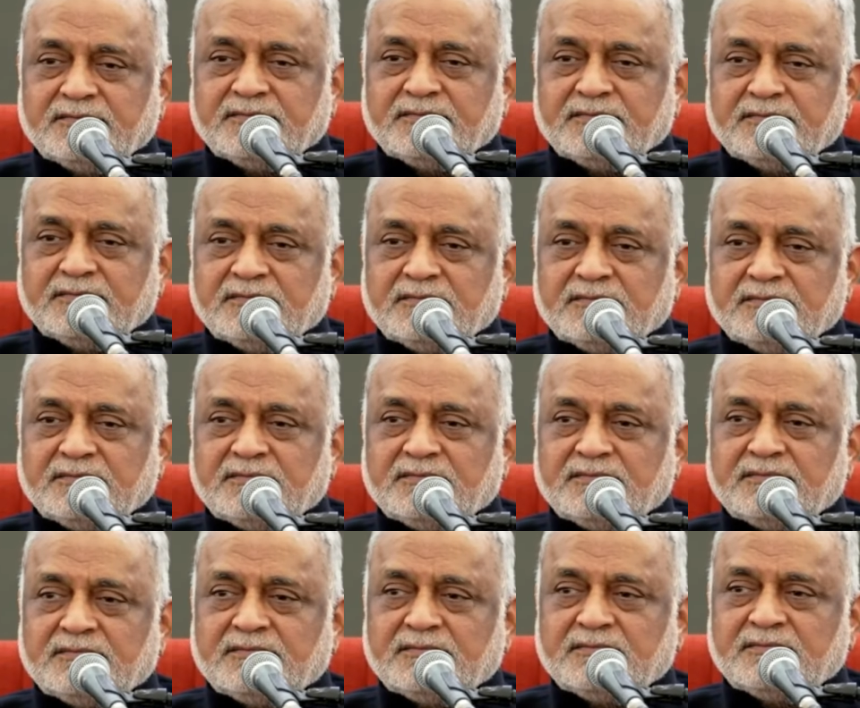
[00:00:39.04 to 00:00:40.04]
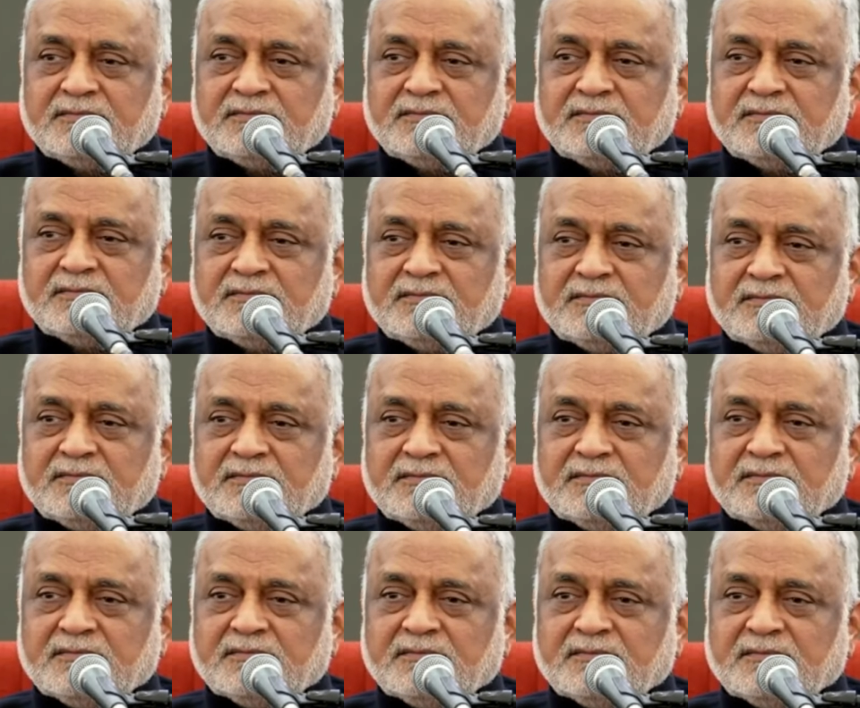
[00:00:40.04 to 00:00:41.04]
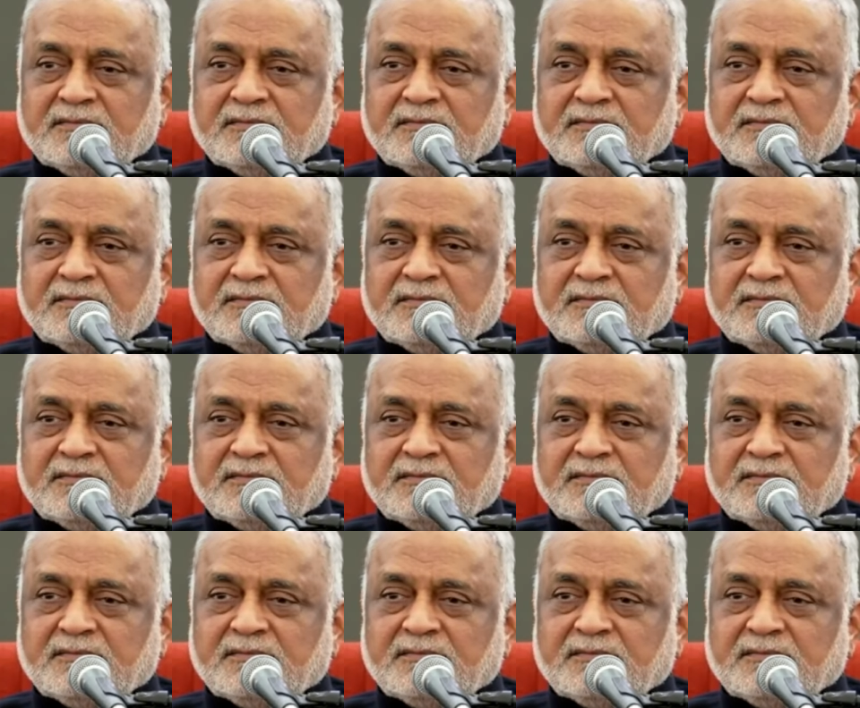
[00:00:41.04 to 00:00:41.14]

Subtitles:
[no speech]